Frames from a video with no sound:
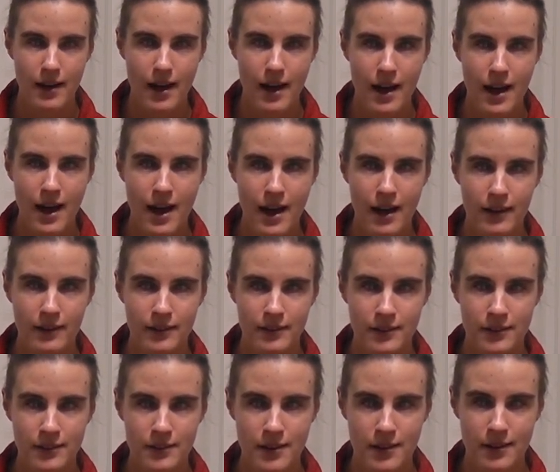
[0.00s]

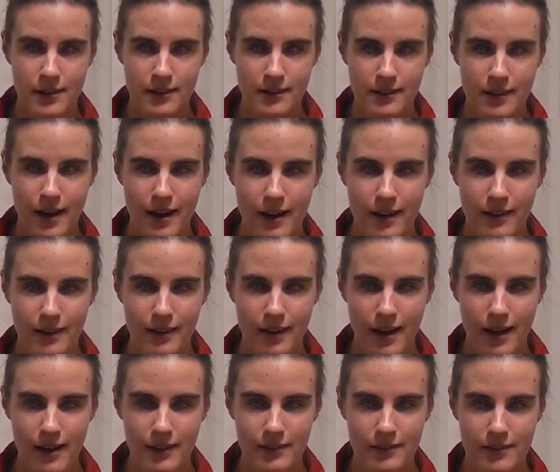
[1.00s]
And
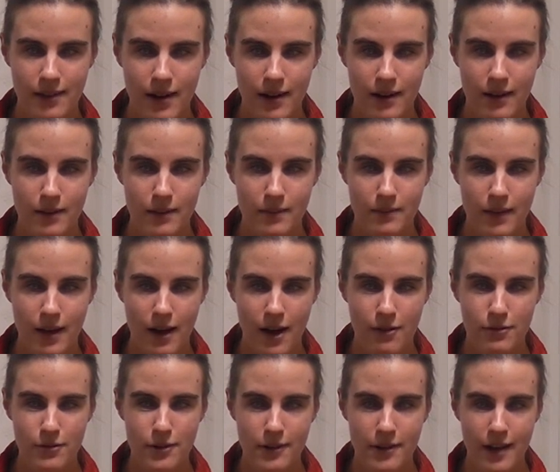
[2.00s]
yeah, and
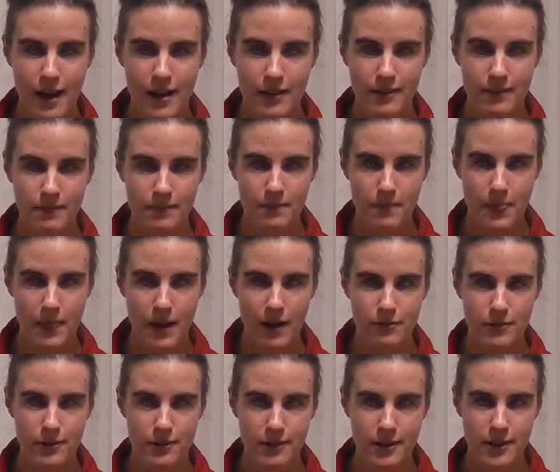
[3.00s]
after that,
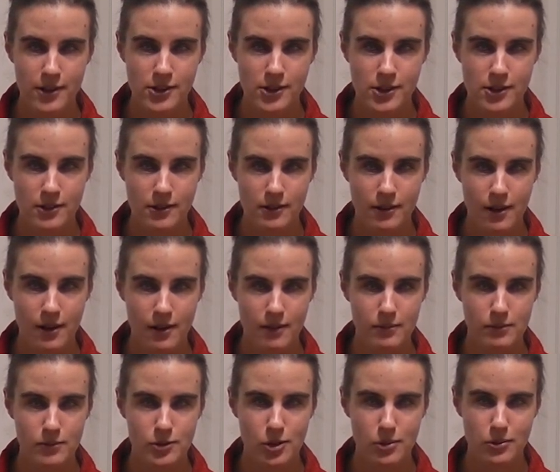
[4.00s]
after this
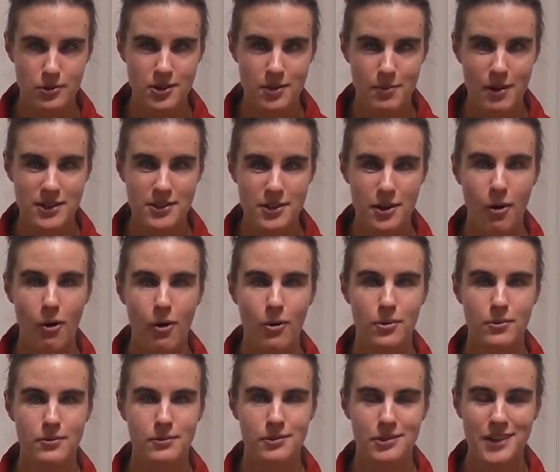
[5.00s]
short semester or
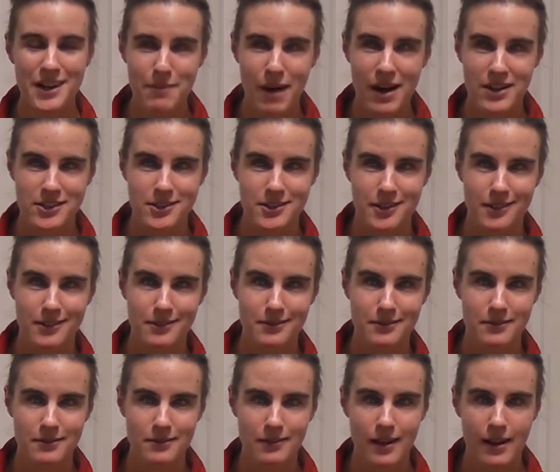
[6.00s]
trimester,
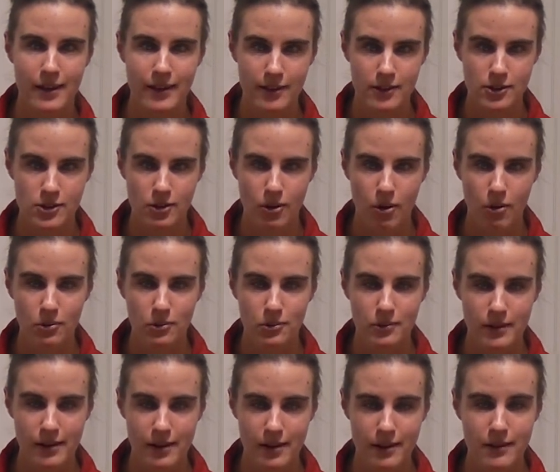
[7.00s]
like it's called
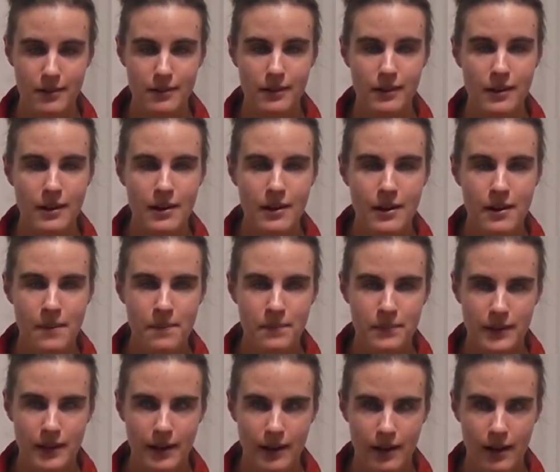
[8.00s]
in
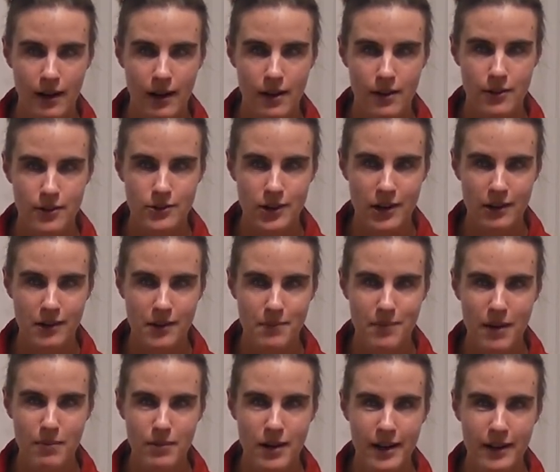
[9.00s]
the Czech
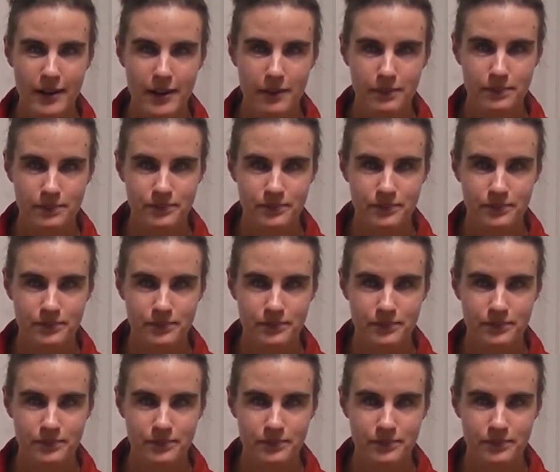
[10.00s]
Republic,